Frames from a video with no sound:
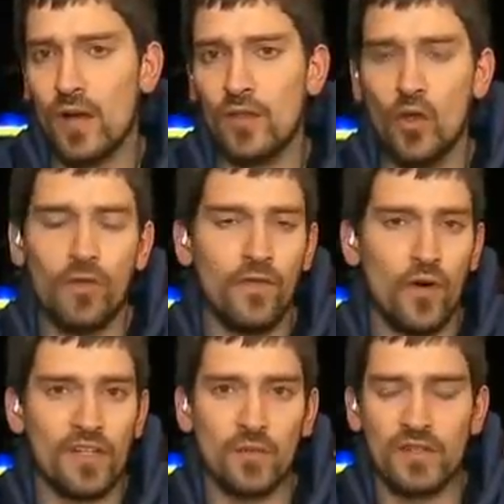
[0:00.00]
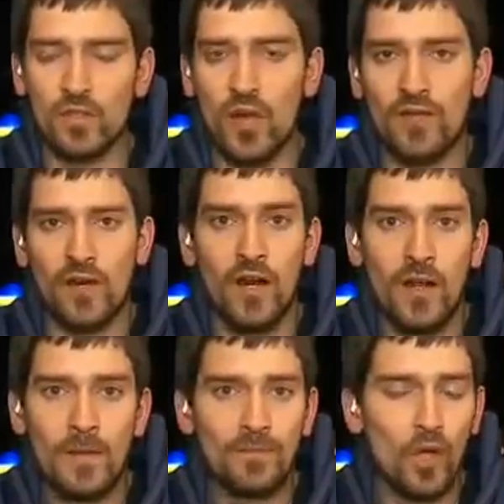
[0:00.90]
one, no force whatsoever,
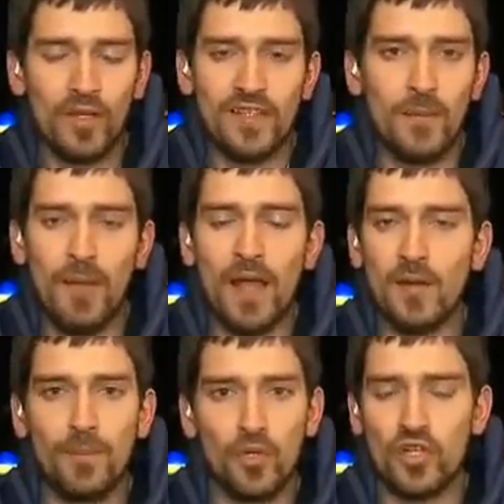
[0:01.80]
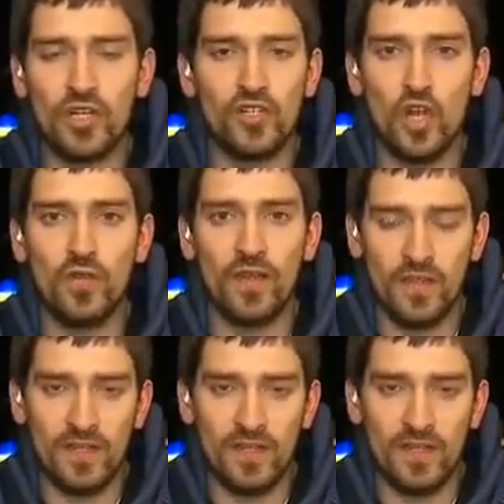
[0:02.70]
only some minor pushing and shoving.